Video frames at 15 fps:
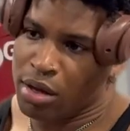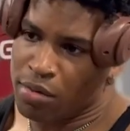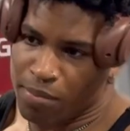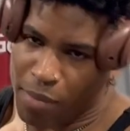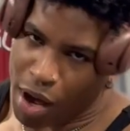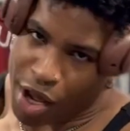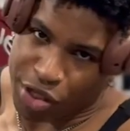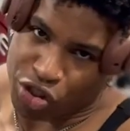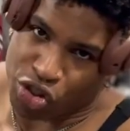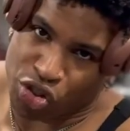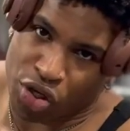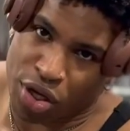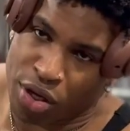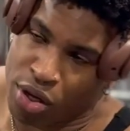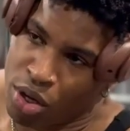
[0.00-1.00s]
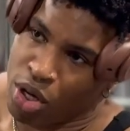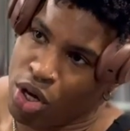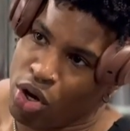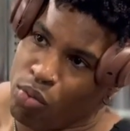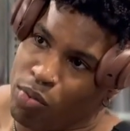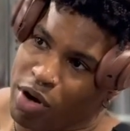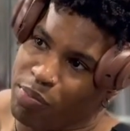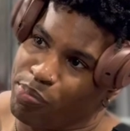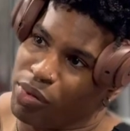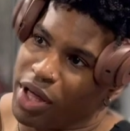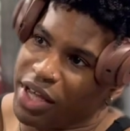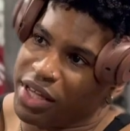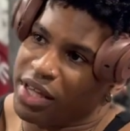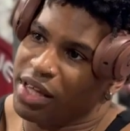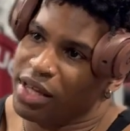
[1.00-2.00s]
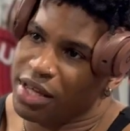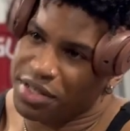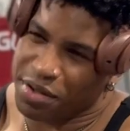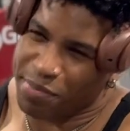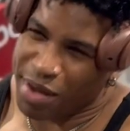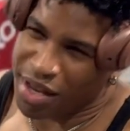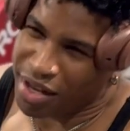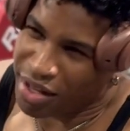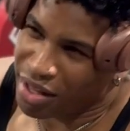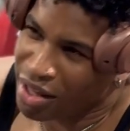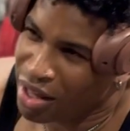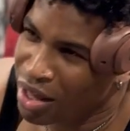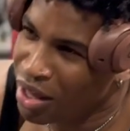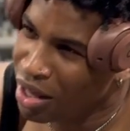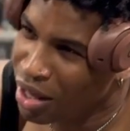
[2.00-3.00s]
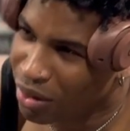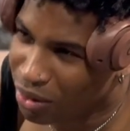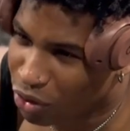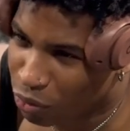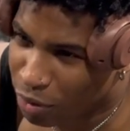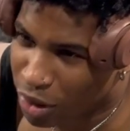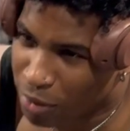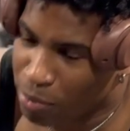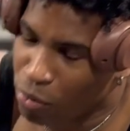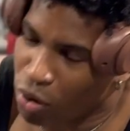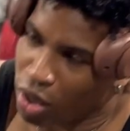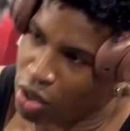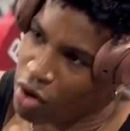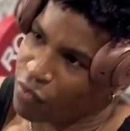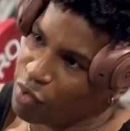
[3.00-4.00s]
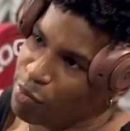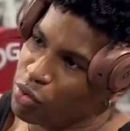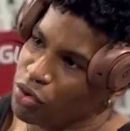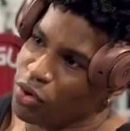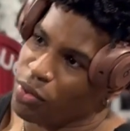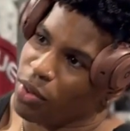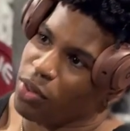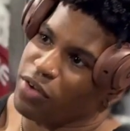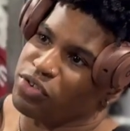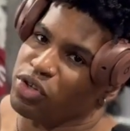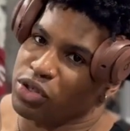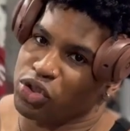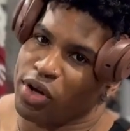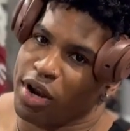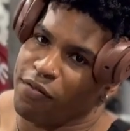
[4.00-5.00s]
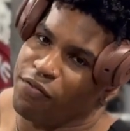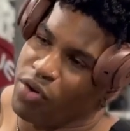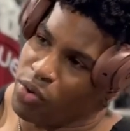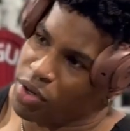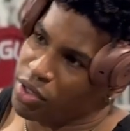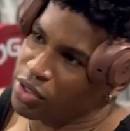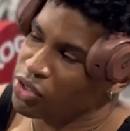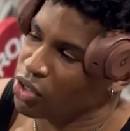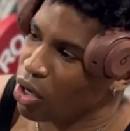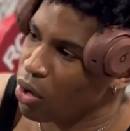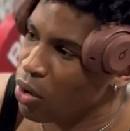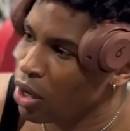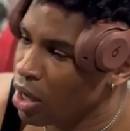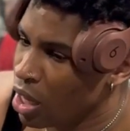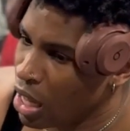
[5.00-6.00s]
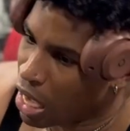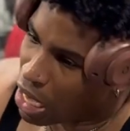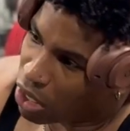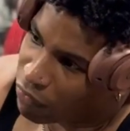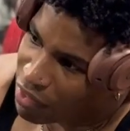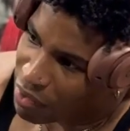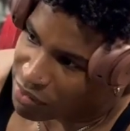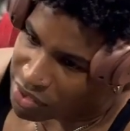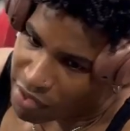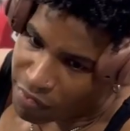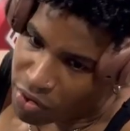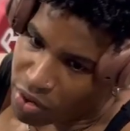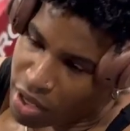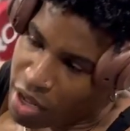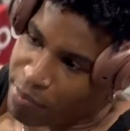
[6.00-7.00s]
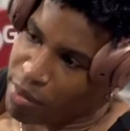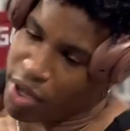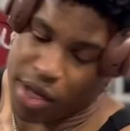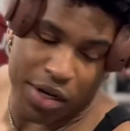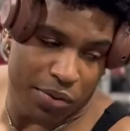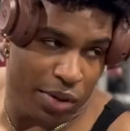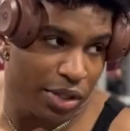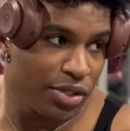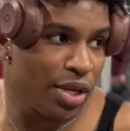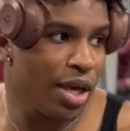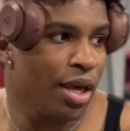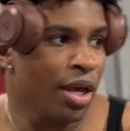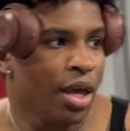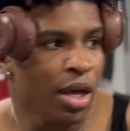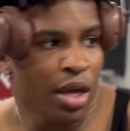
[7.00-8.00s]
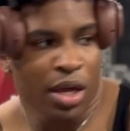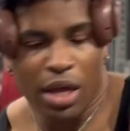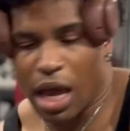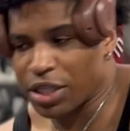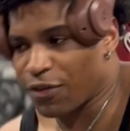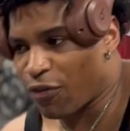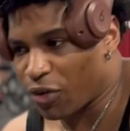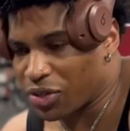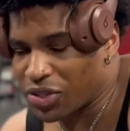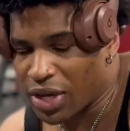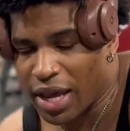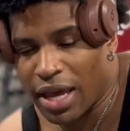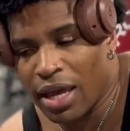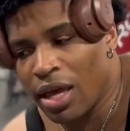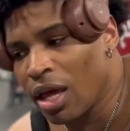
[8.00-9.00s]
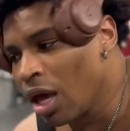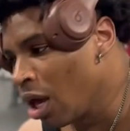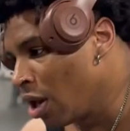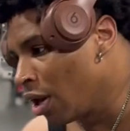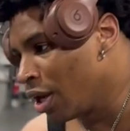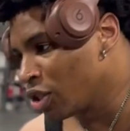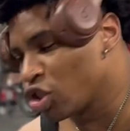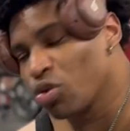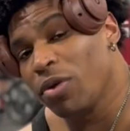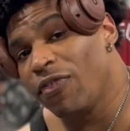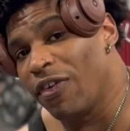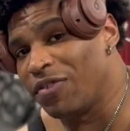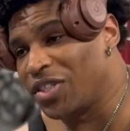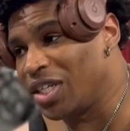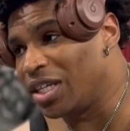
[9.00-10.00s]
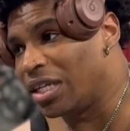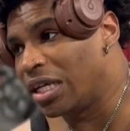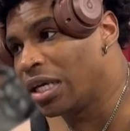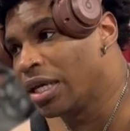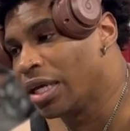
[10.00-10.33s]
mind just went blank because it made it a little bit more uncomfortable during the lift. So I was trying to focus. So I don't know if that was 7 or not, but anyways, as a first set, it's 315.